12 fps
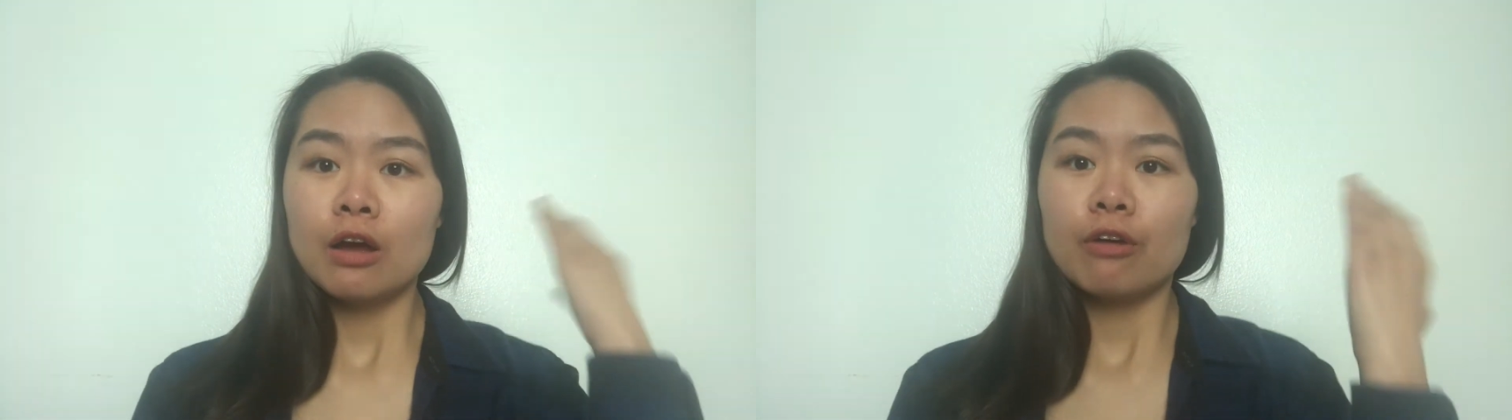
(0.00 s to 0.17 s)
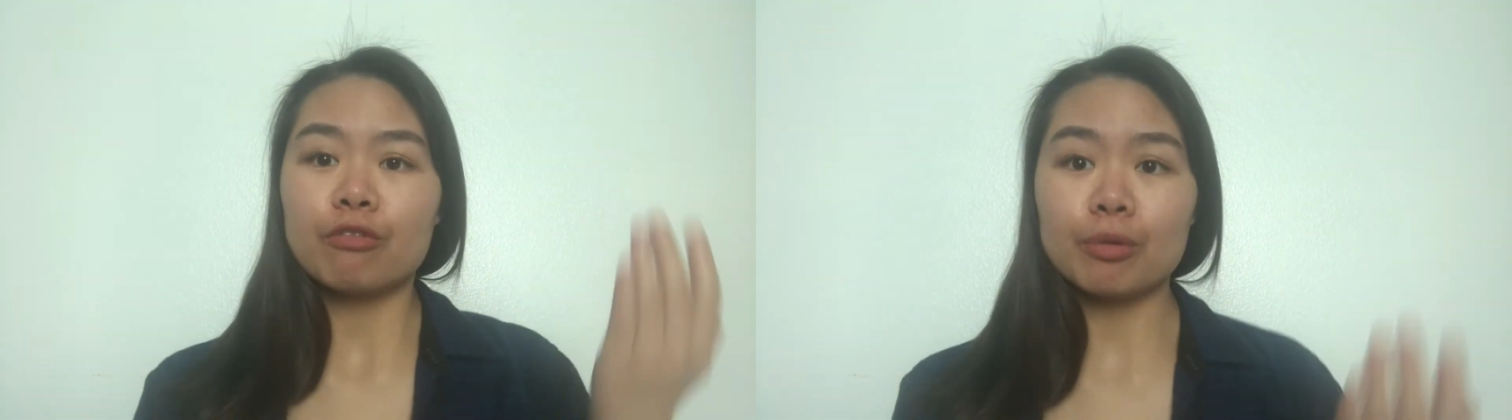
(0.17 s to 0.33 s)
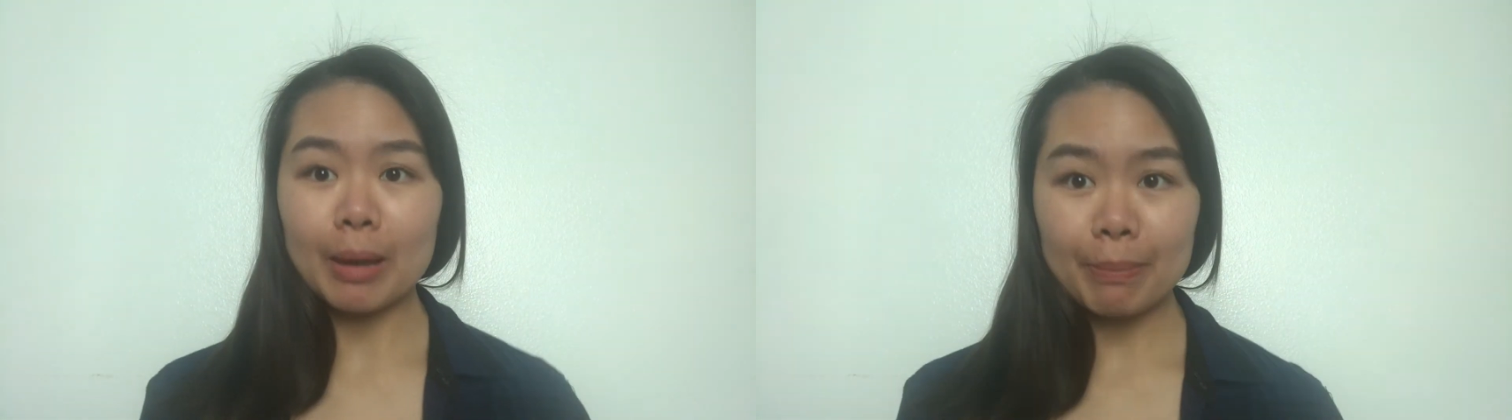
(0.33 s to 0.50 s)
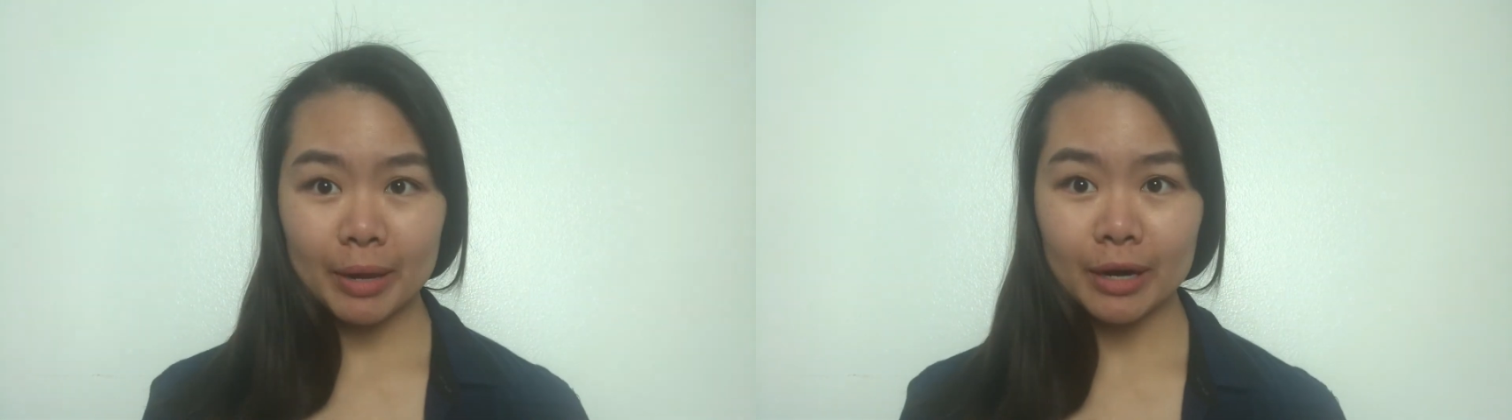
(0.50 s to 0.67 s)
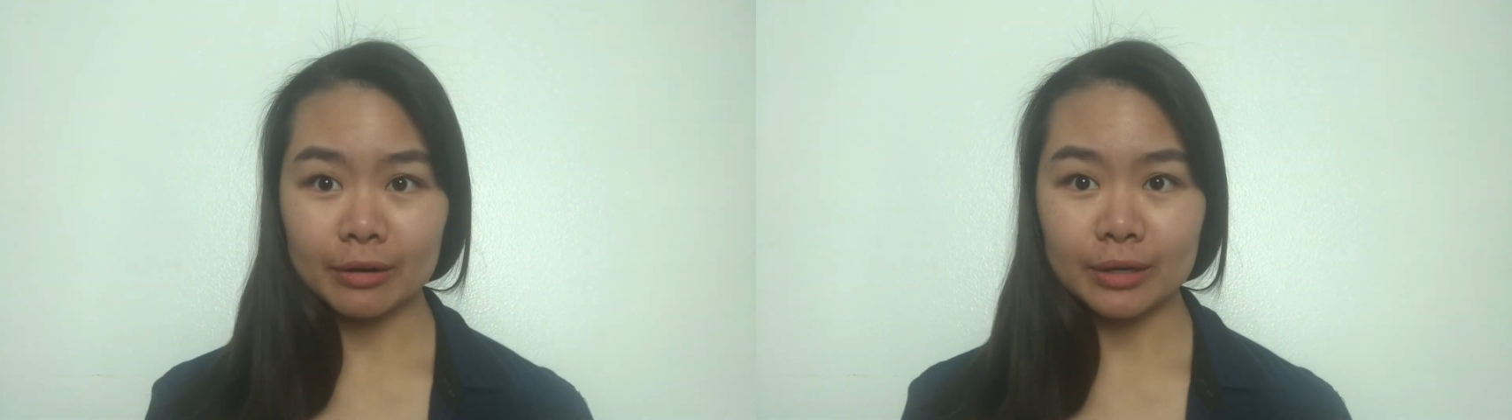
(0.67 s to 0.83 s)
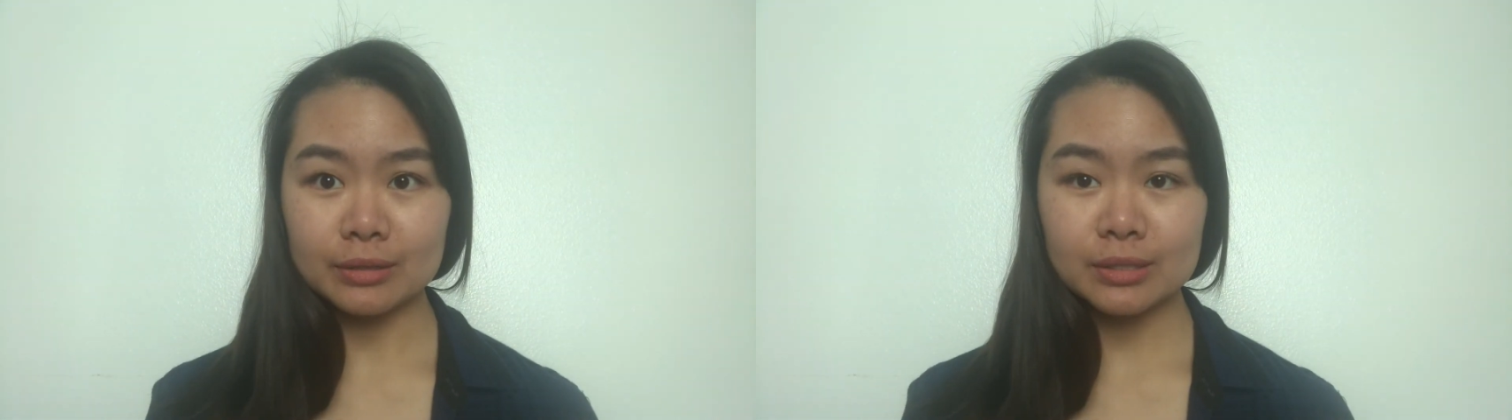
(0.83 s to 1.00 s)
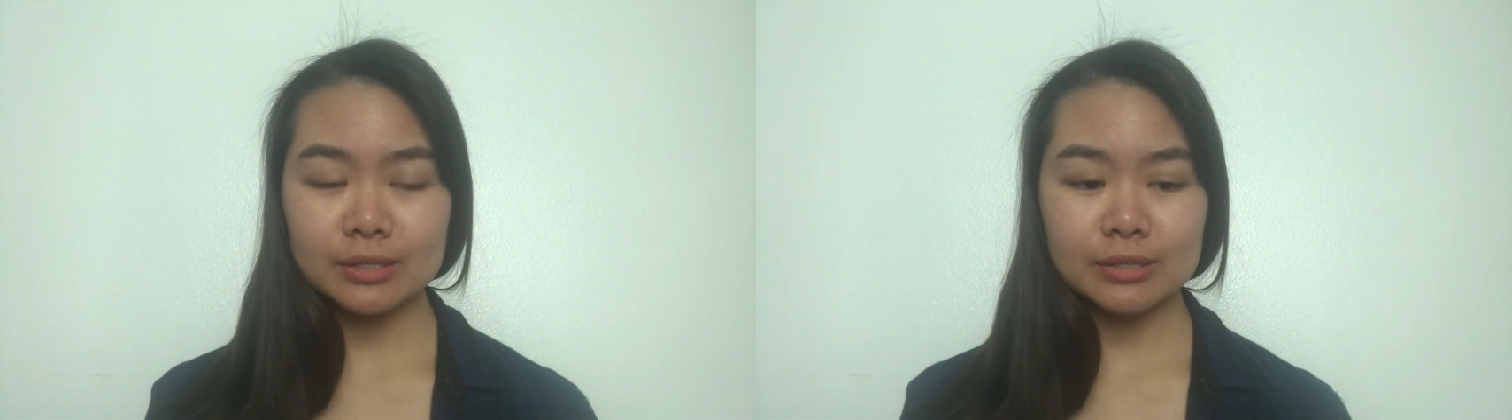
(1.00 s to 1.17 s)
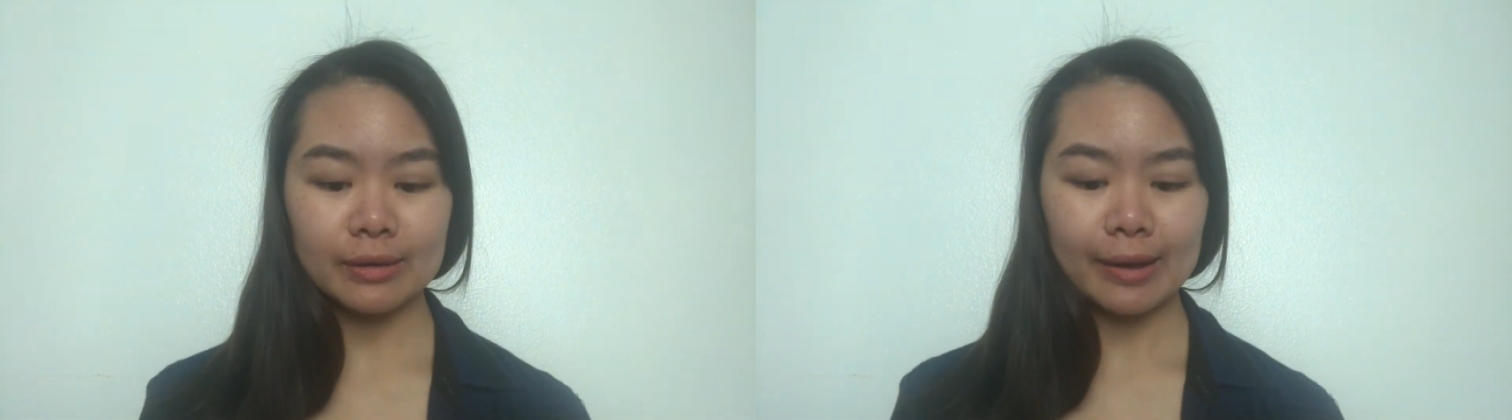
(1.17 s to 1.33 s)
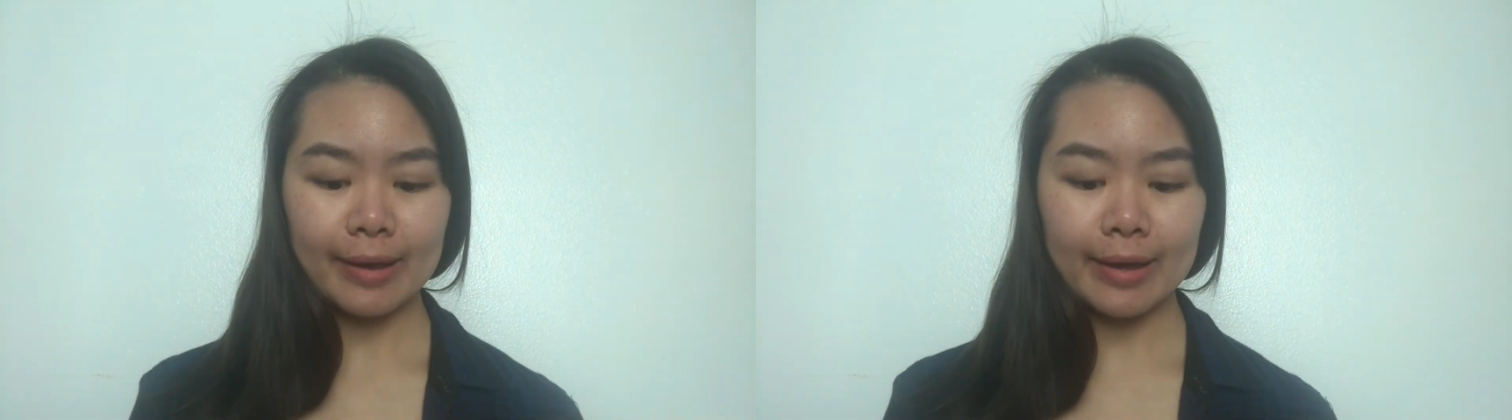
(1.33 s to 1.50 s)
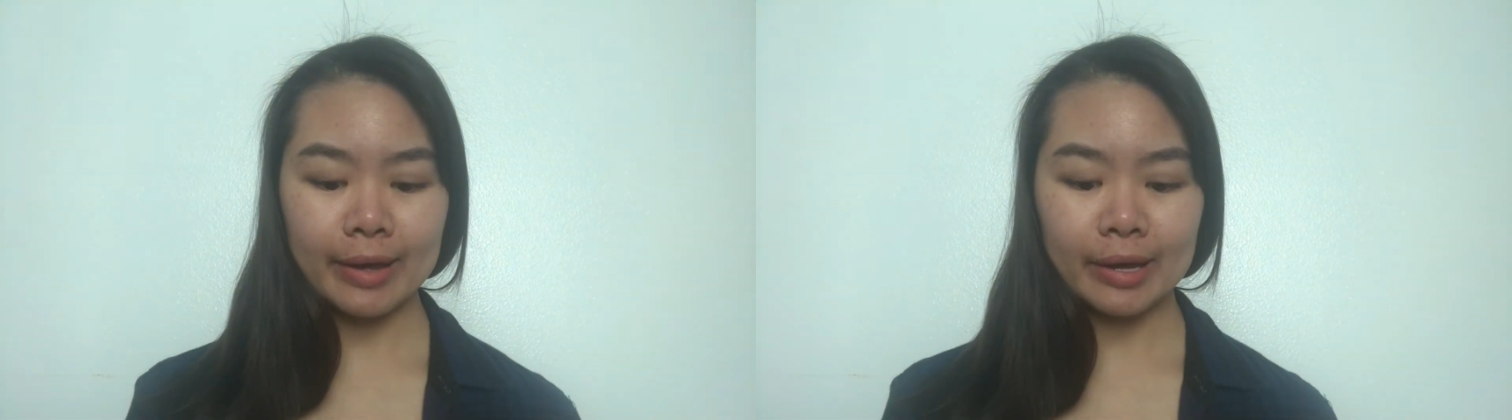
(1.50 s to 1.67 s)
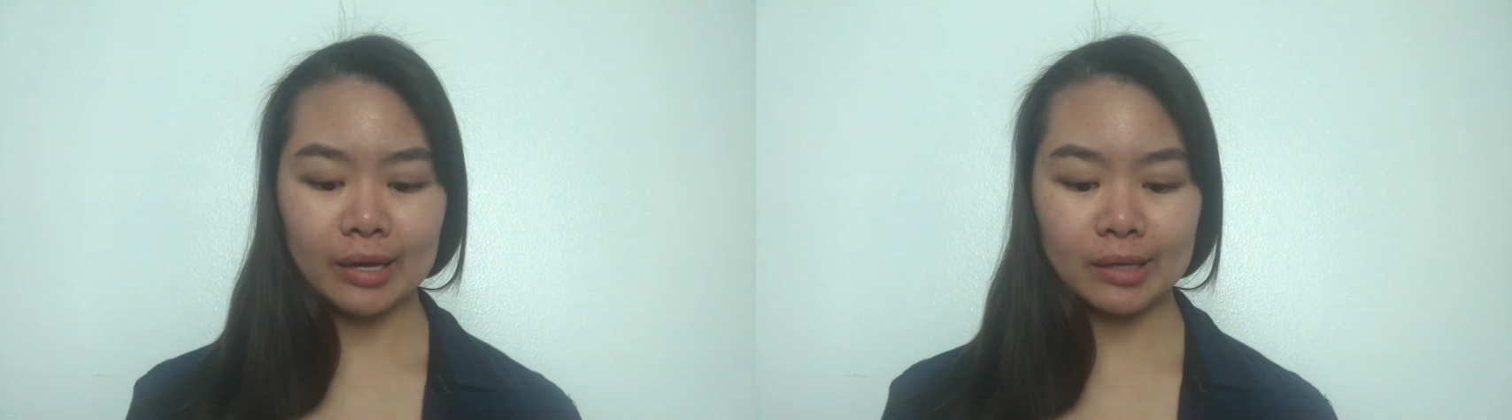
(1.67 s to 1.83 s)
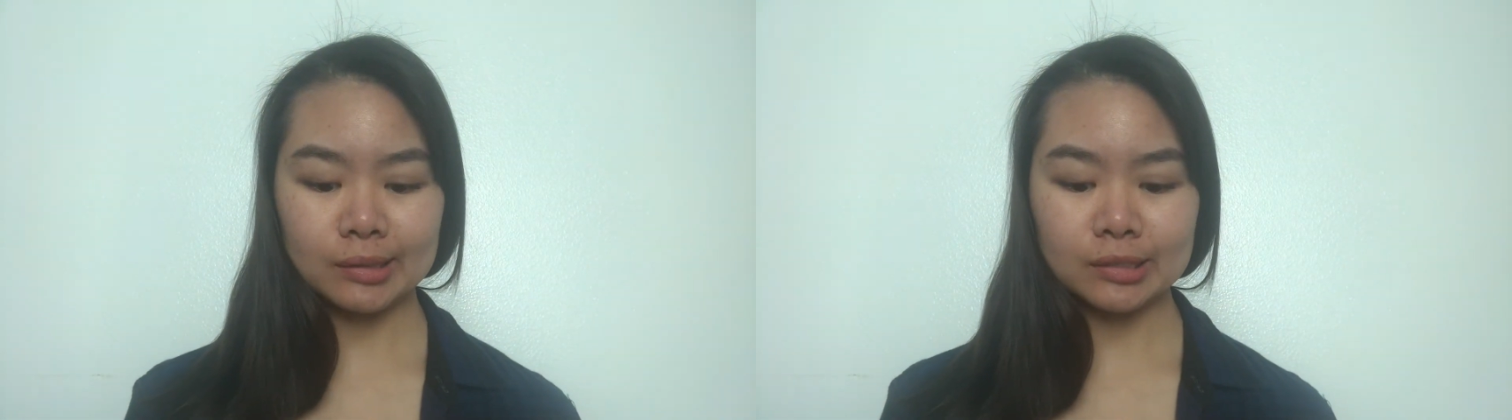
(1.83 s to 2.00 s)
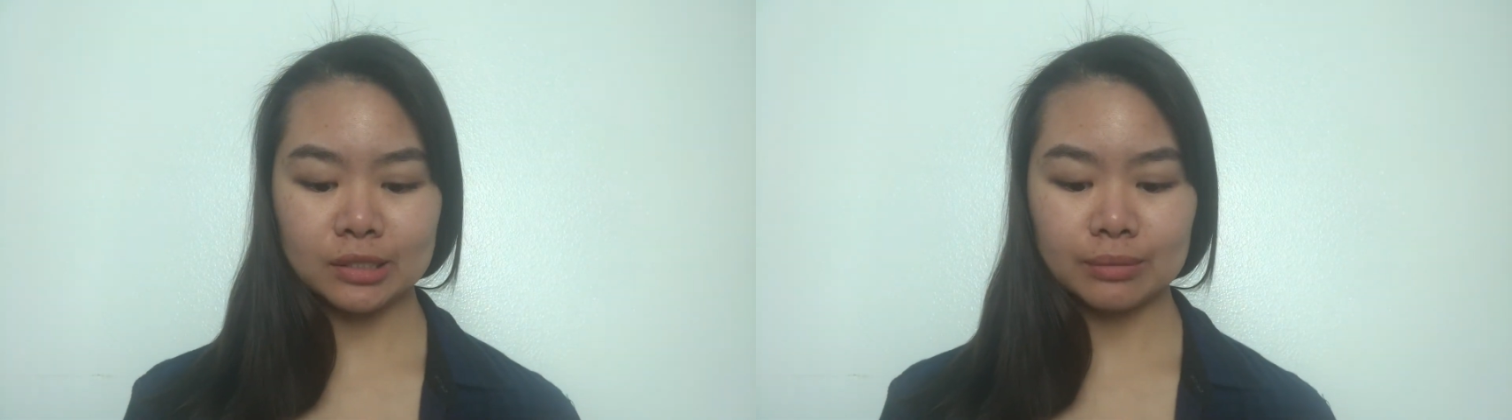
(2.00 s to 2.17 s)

for my parents and